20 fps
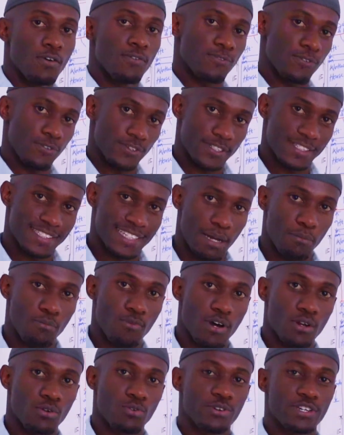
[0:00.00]
for
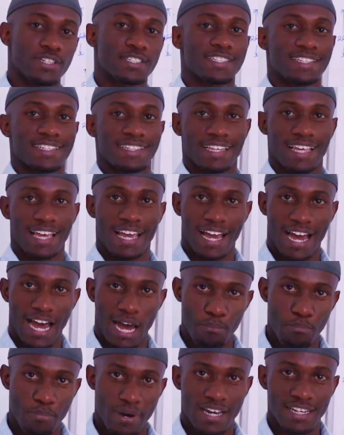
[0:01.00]
someone who is in the
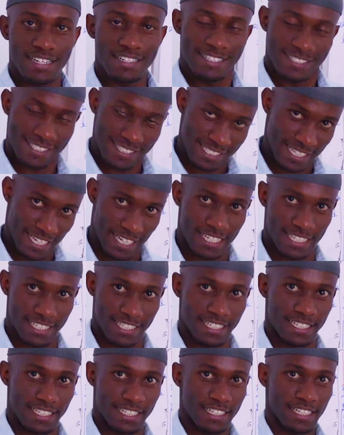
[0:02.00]
urban
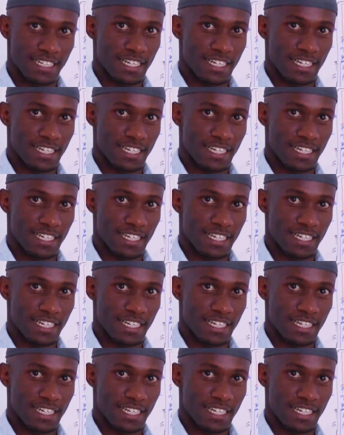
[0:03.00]
setting.